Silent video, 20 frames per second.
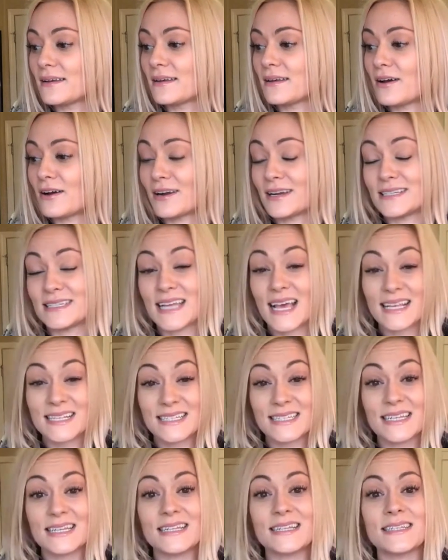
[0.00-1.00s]
our
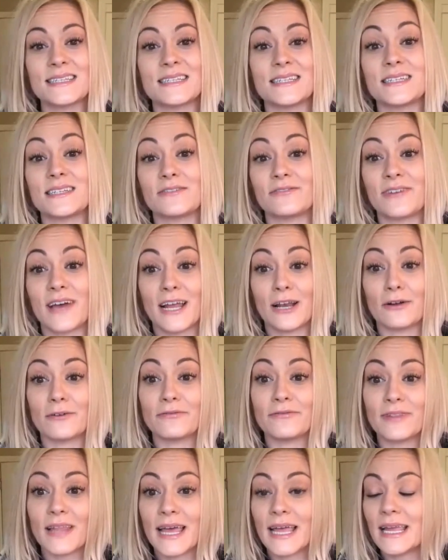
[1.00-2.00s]
intestines into fight or
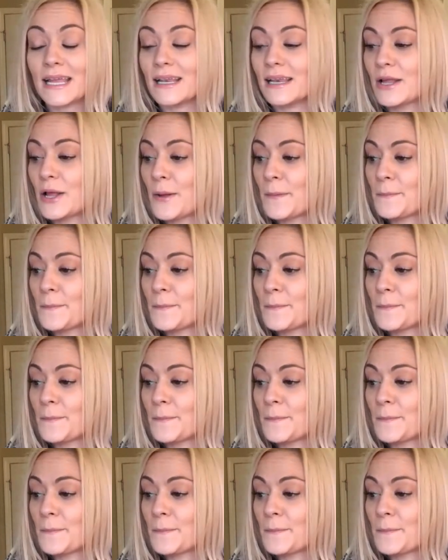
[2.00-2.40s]
flight,